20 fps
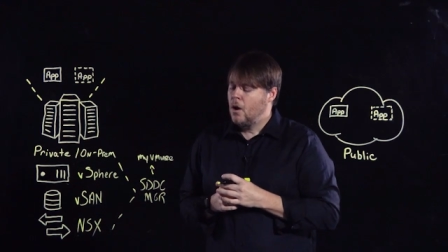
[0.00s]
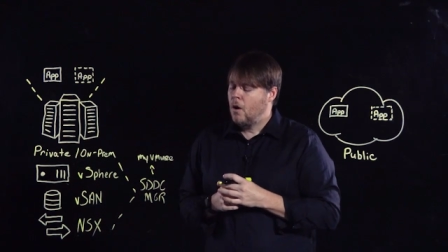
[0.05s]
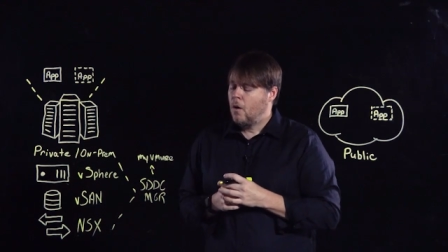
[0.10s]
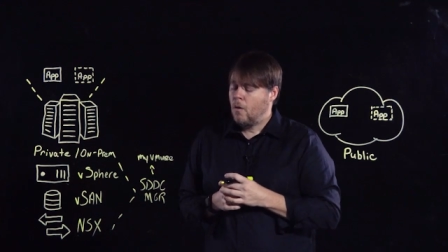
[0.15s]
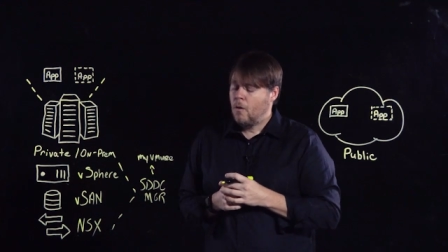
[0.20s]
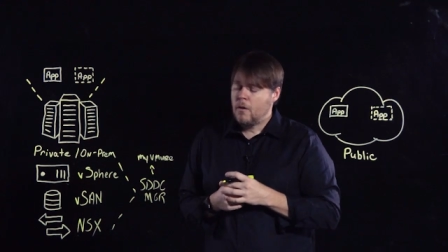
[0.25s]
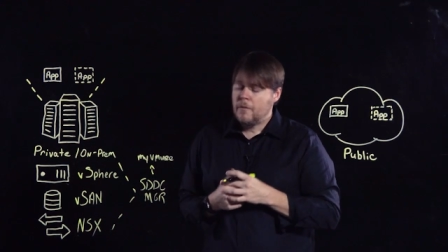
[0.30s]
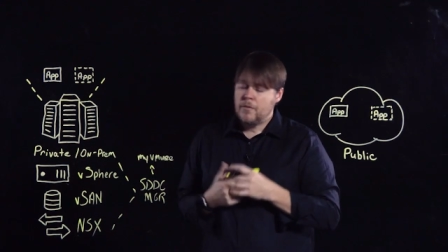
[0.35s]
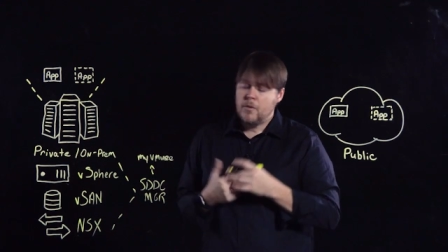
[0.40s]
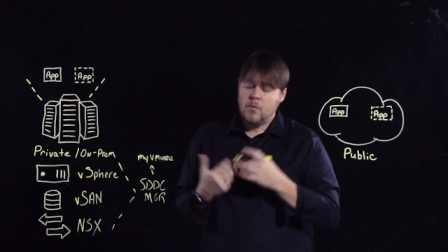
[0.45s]

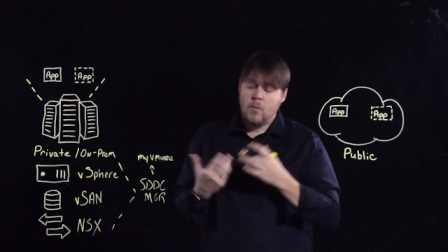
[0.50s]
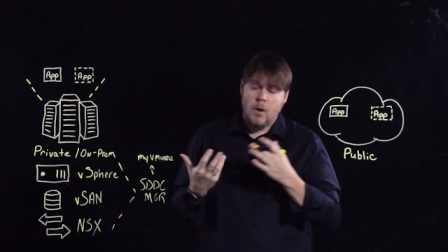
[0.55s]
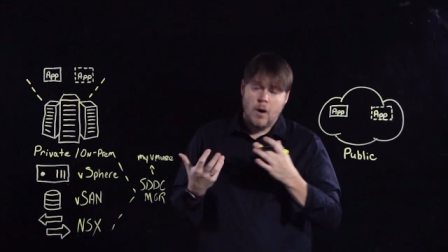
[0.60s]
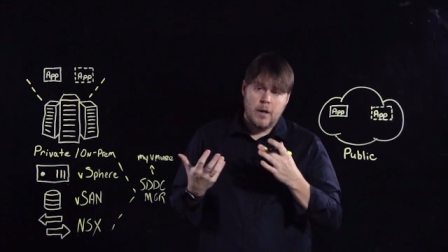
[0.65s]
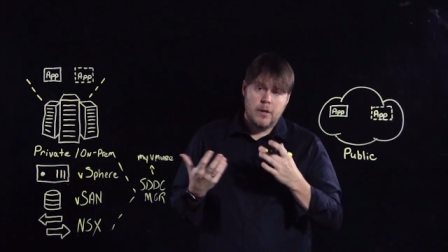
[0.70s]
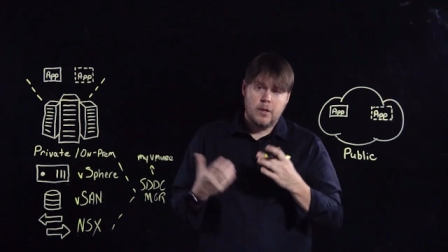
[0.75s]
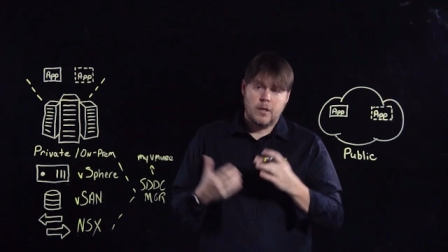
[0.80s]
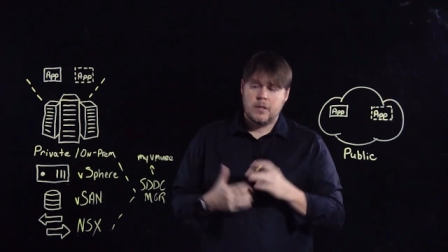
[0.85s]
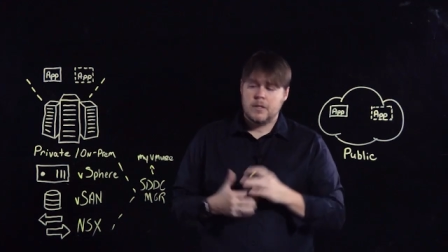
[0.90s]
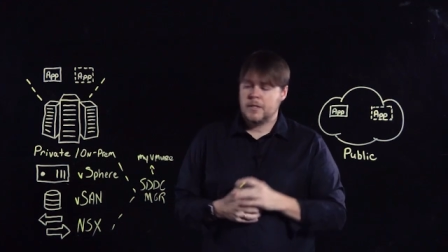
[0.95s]
Or if you
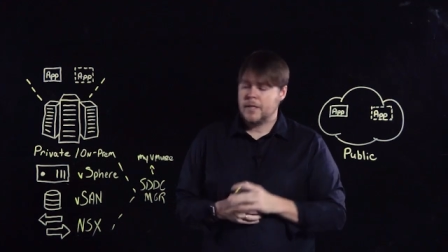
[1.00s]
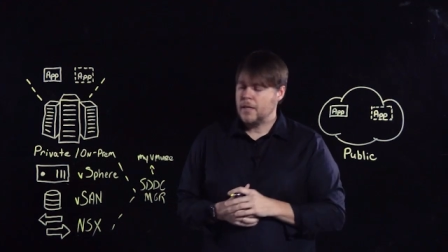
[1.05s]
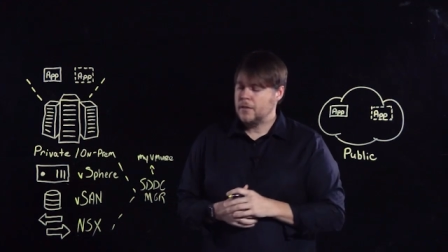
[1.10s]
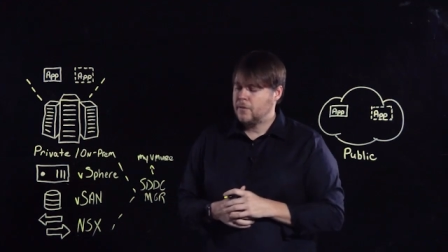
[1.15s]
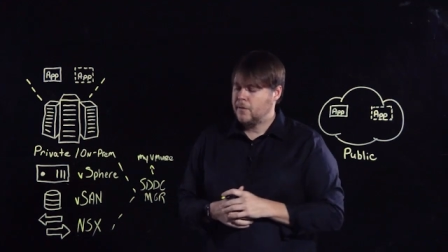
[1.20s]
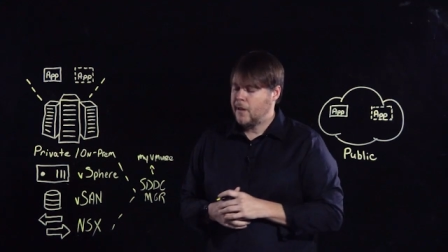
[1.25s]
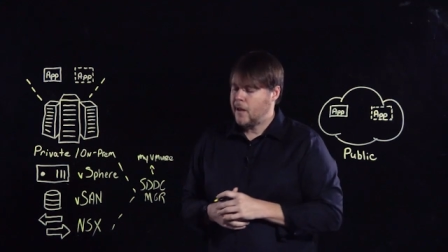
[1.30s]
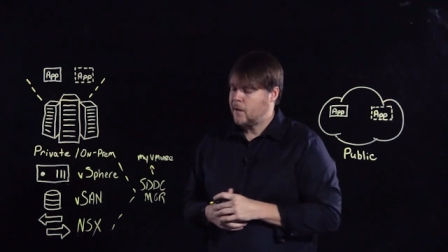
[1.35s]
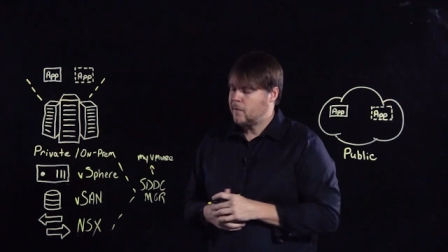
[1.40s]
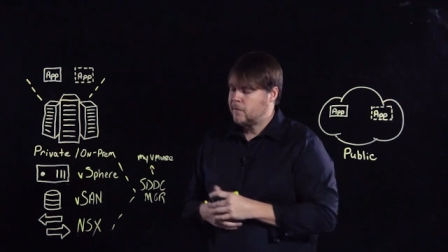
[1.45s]
want, you can
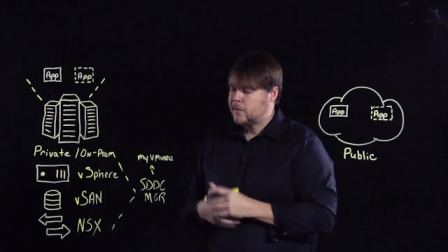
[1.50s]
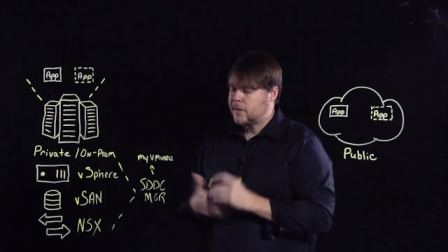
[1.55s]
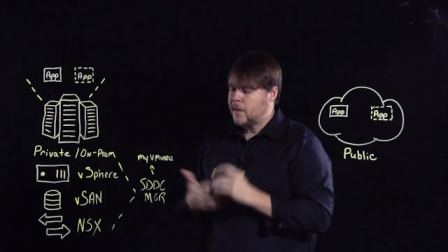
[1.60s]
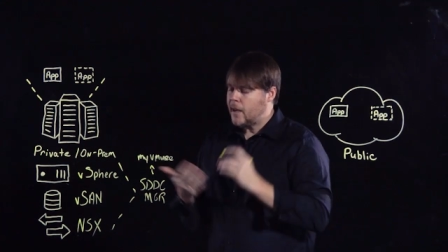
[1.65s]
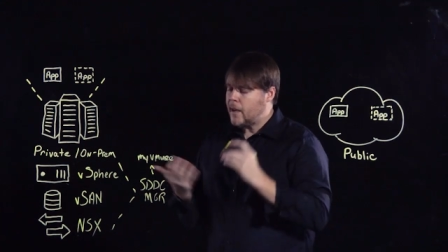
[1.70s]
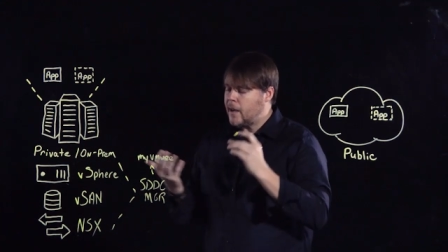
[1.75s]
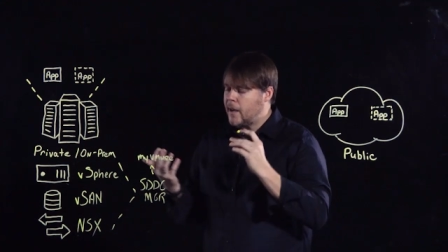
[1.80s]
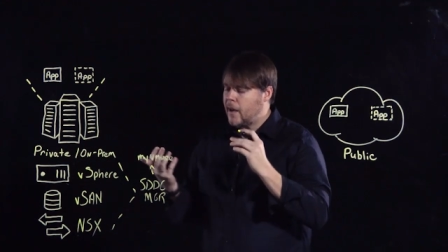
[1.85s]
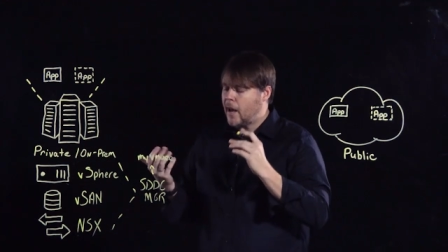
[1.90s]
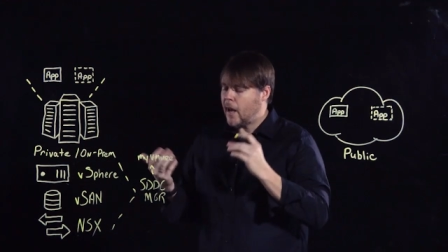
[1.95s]
schedule that,
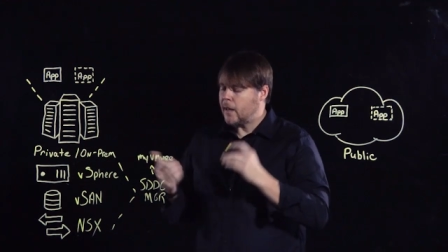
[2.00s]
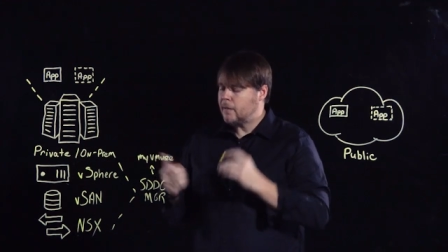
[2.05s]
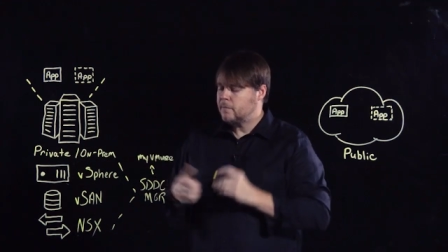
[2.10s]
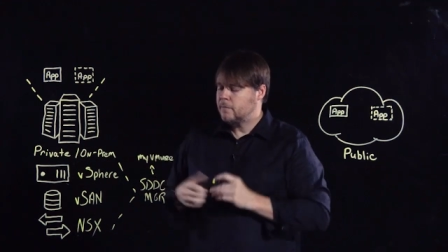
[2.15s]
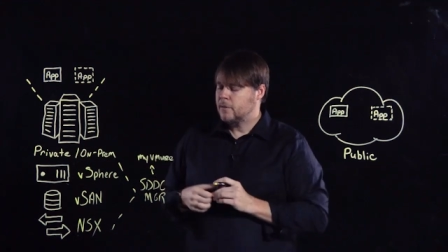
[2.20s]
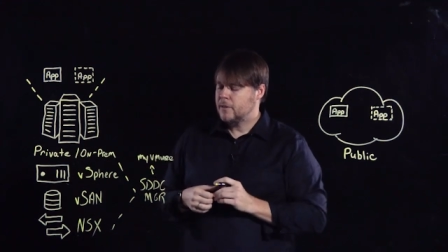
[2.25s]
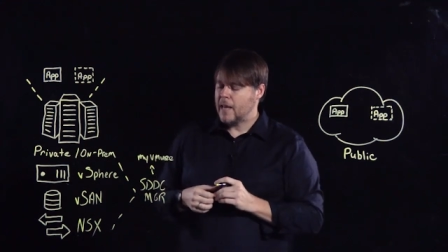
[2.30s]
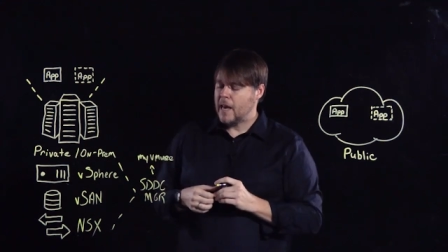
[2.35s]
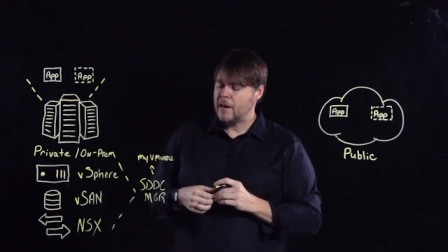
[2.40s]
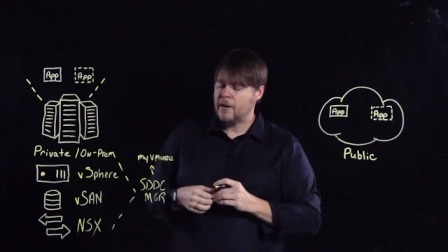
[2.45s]
say,
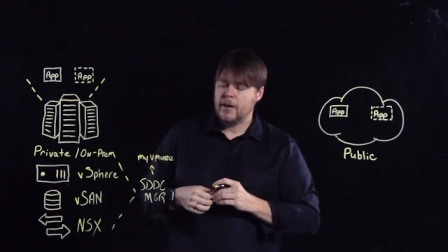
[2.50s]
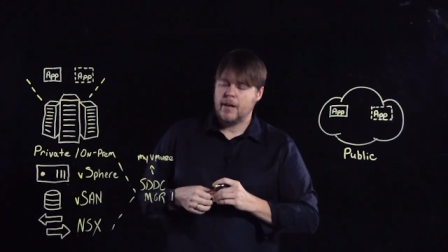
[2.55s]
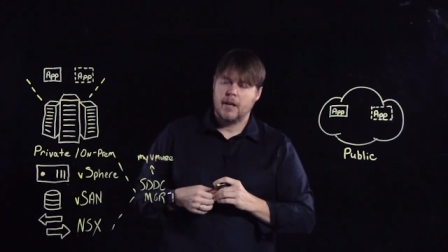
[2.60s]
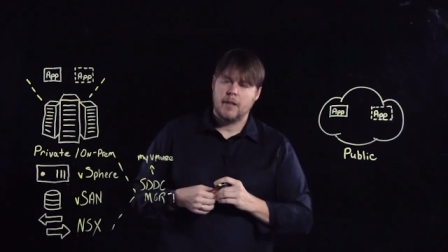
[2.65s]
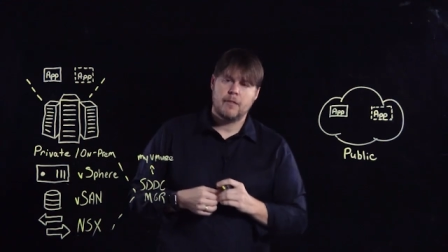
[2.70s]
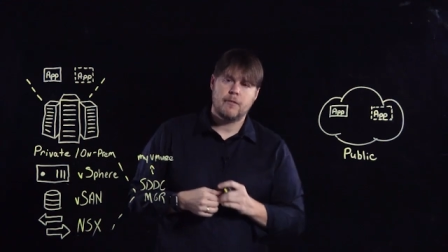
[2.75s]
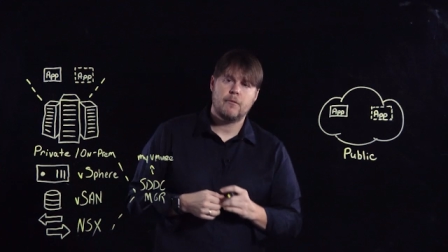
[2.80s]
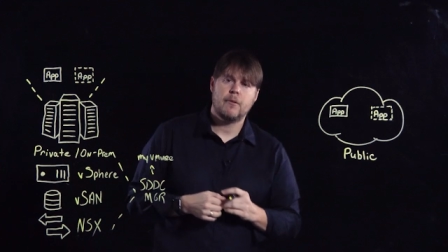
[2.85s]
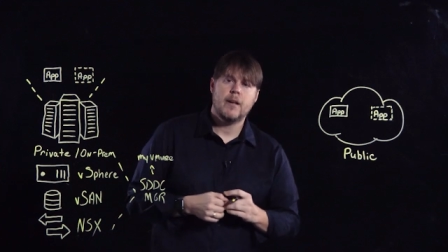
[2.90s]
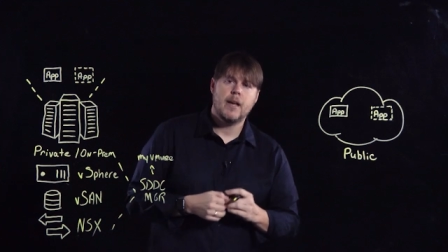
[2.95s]
at Saturday
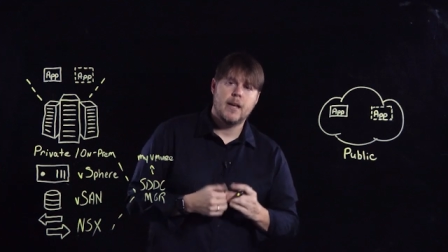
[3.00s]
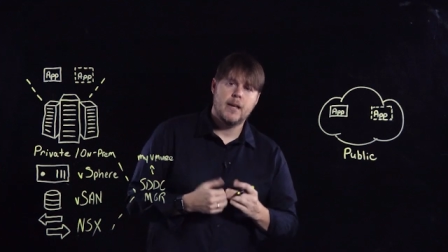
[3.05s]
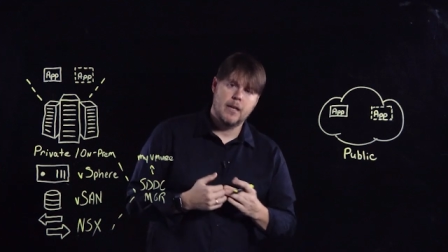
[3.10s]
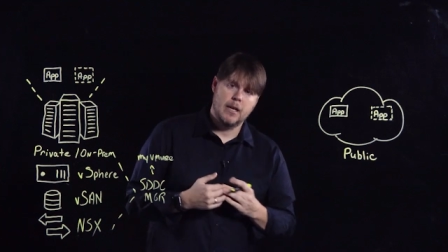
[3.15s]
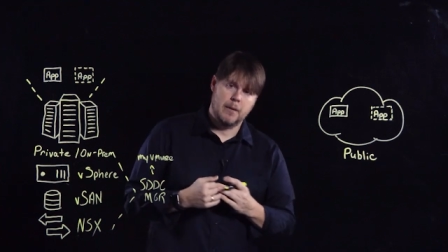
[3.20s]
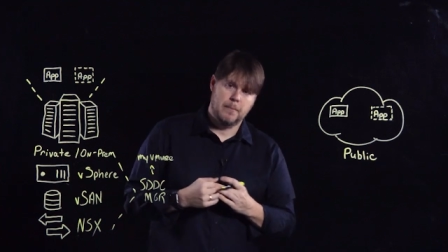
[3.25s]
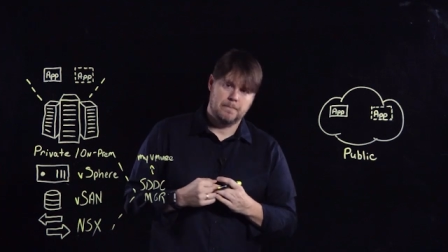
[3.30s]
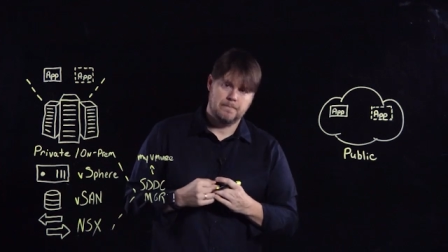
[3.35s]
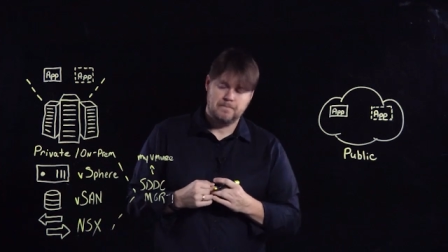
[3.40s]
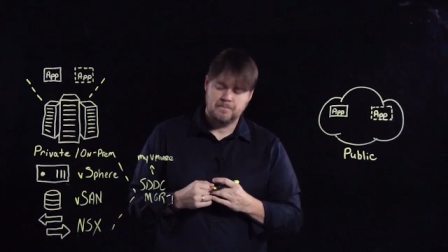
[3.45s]
at 3
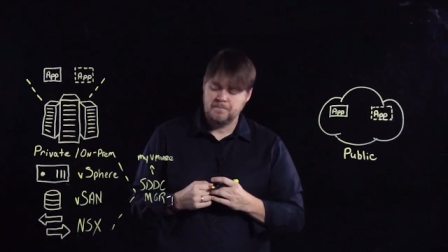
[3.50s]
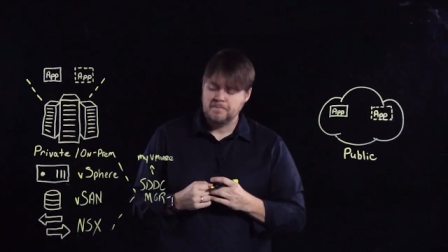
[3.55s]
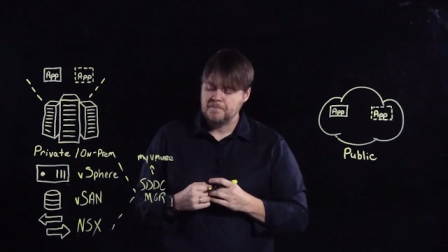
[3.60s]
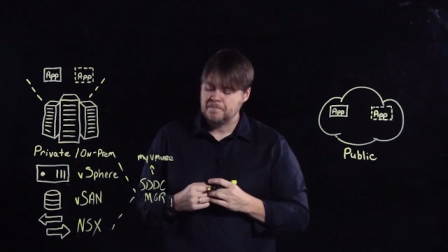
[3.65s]
a.m.